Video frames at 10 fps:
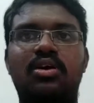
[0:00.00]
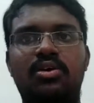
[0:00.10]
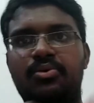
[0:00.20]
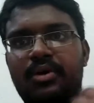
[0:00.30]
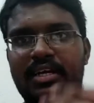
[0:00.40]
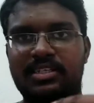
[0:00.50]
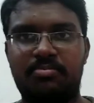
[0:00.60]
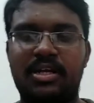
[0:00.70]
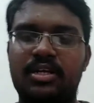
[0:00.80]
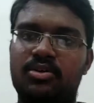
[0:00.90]
You can
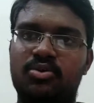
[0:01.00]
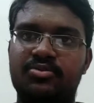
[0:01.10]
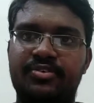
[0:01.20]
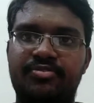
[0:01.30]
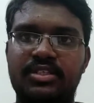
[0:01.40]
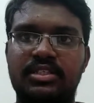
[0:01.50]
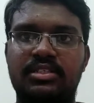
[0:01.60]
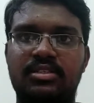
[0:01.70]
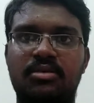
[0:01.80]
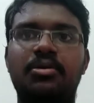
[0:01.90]
expand it to
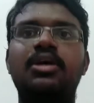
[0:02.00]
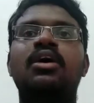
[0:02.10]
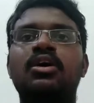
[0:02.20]
256GB.